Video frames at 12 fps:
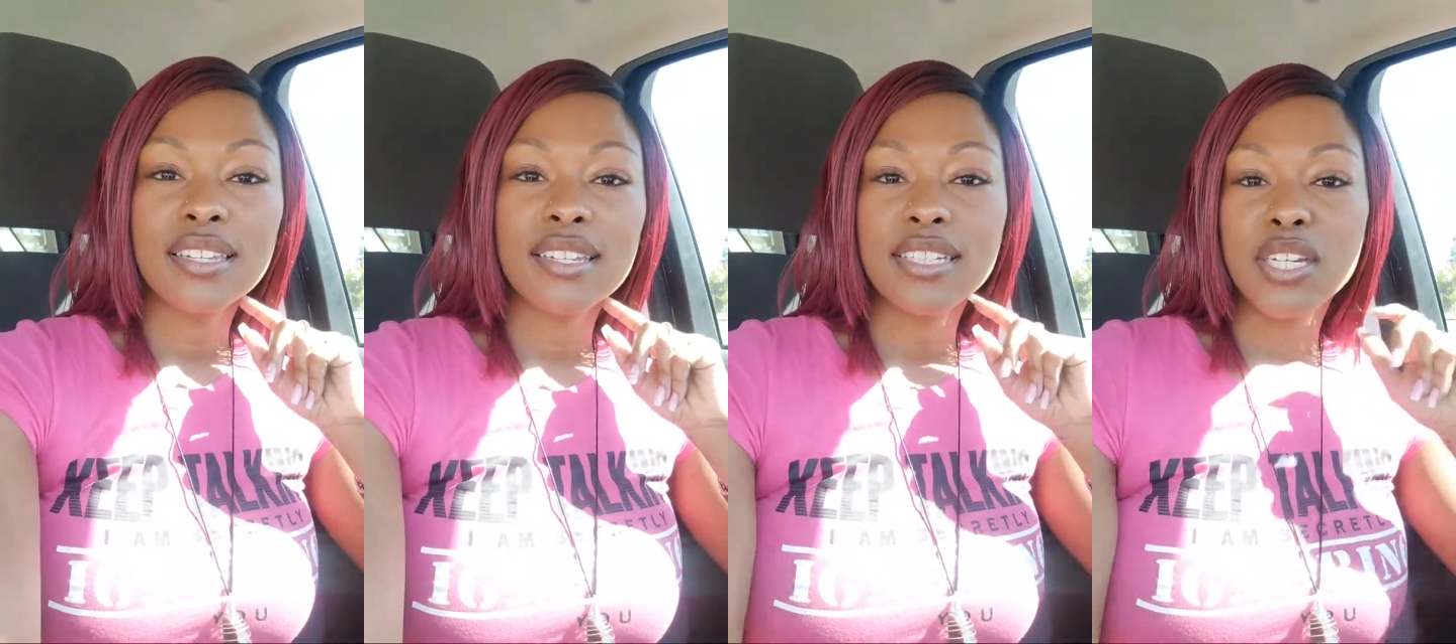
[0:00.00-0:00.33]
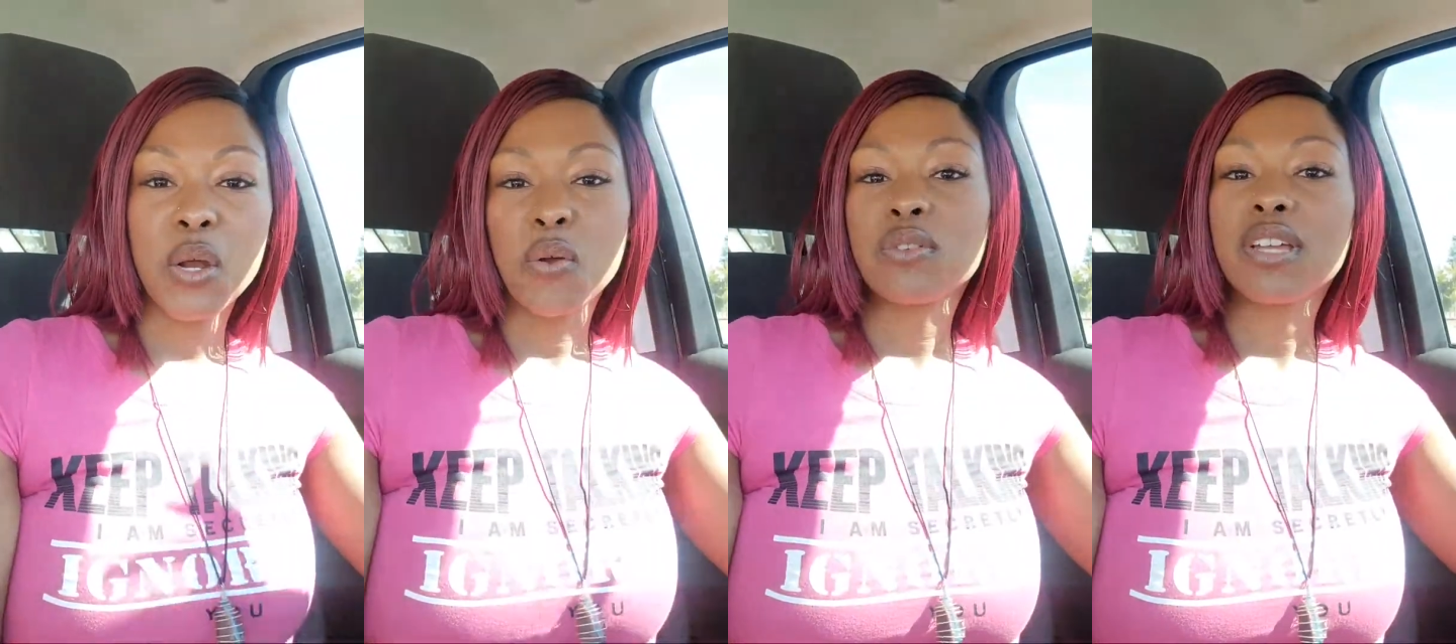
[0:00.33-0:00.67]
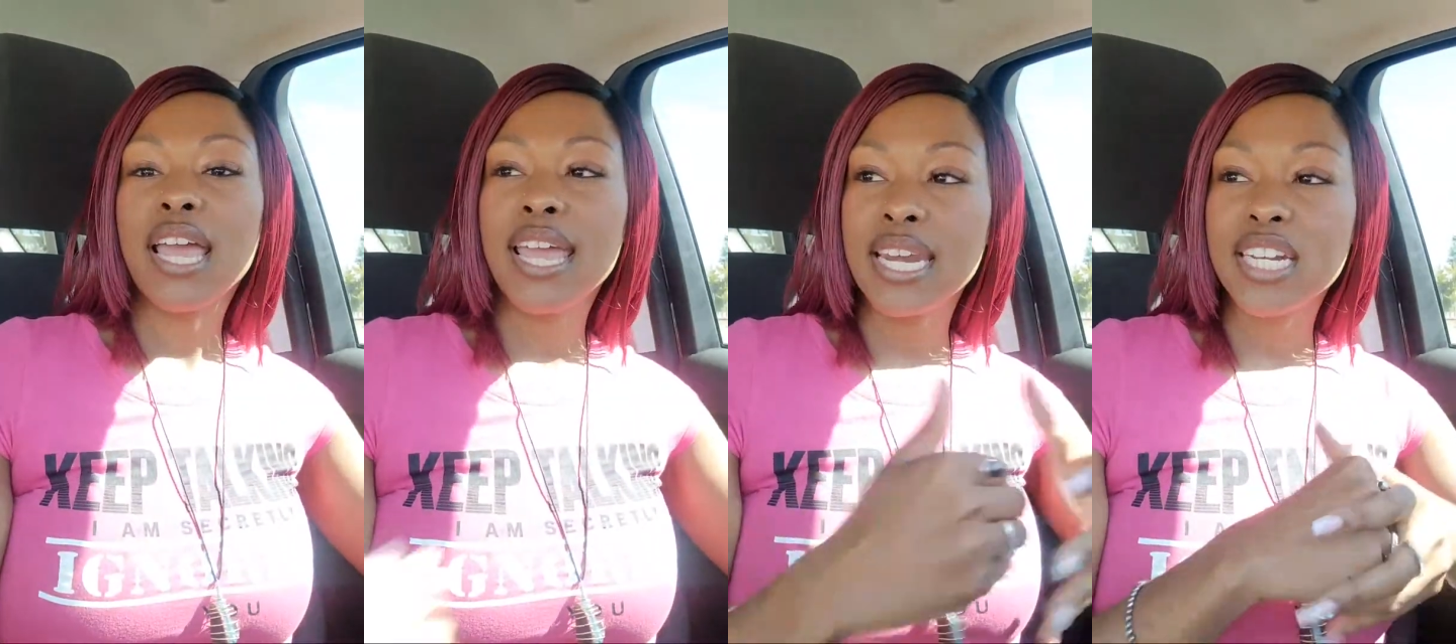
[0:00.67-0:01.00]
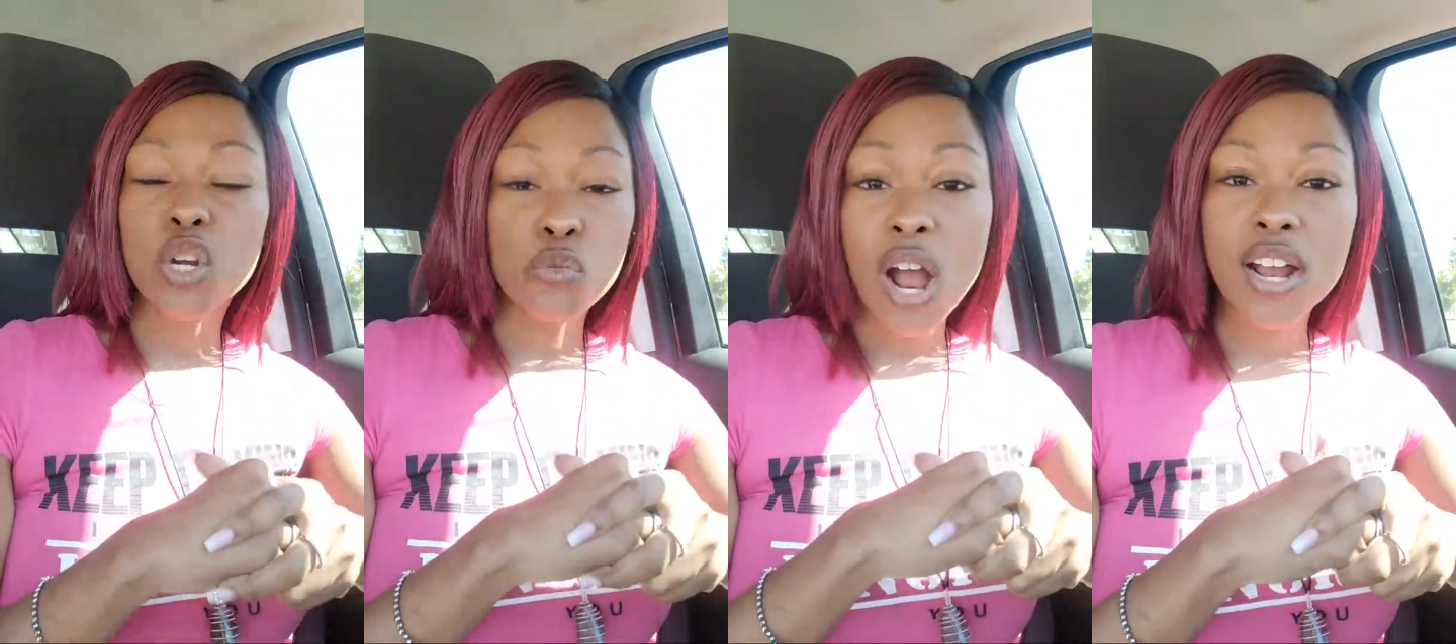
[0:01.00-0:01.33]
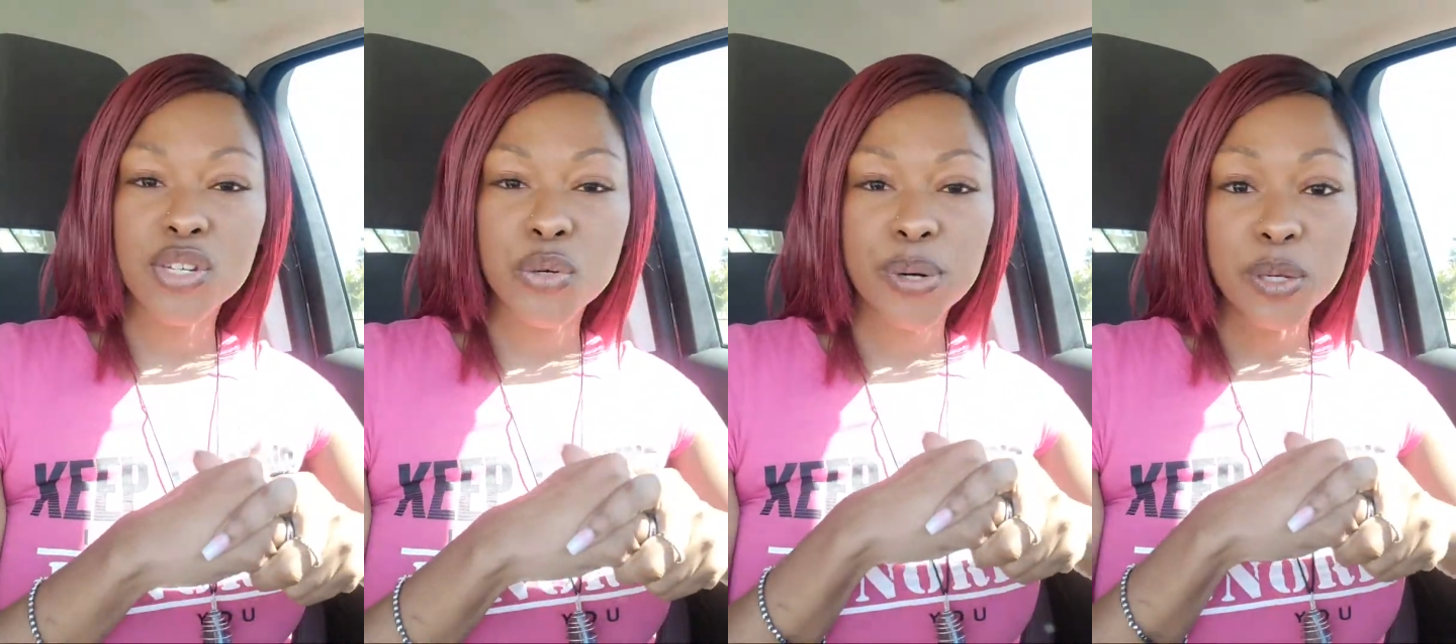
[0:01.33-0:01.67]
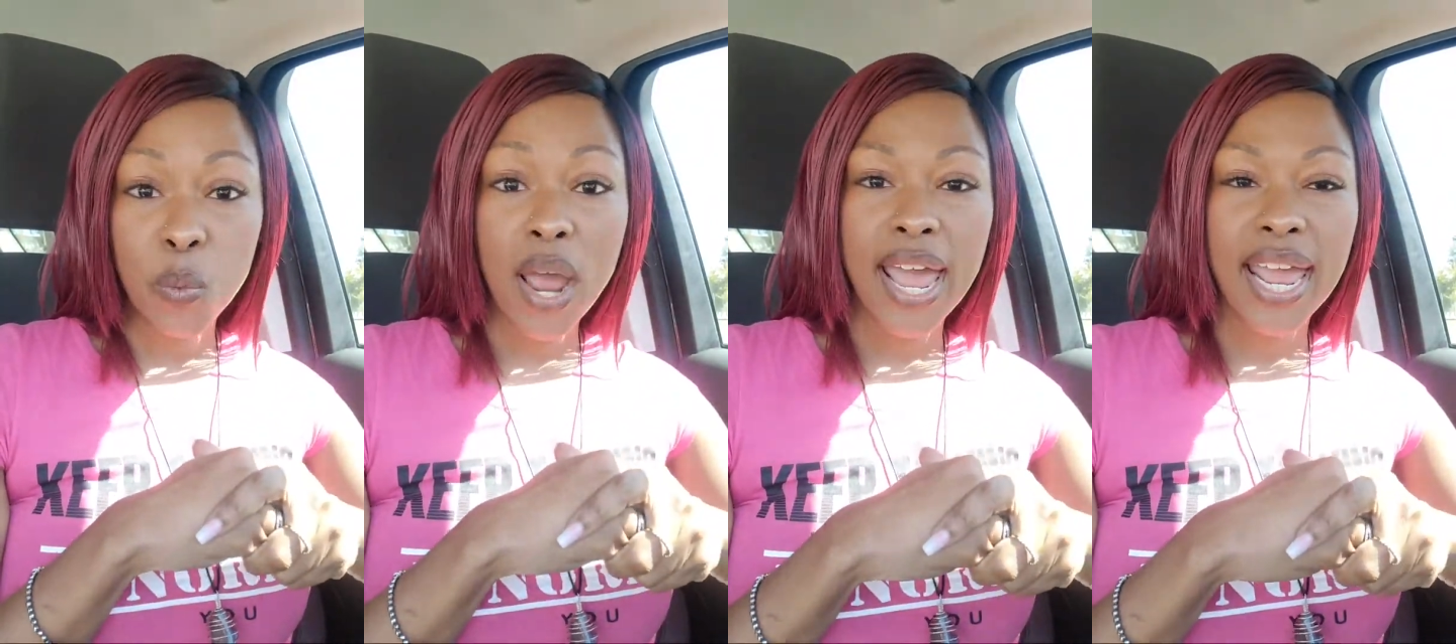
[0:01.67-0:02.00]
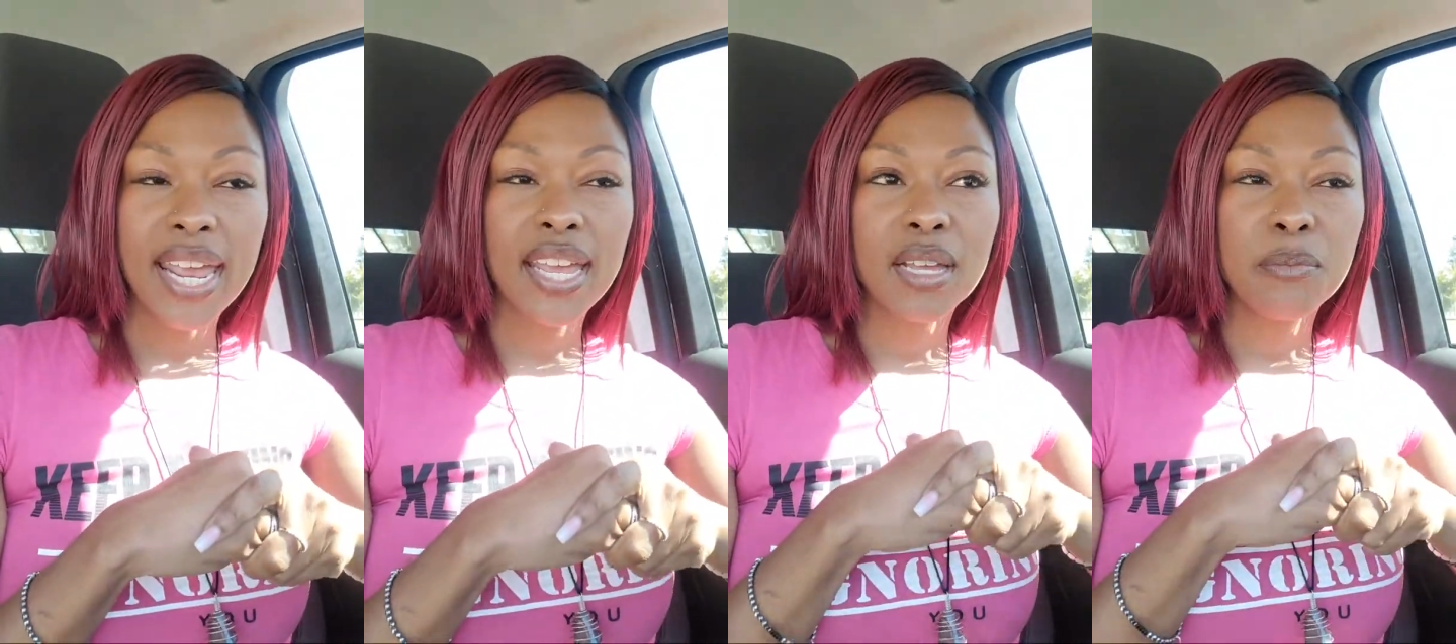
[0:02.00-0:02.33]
in a derogatory way,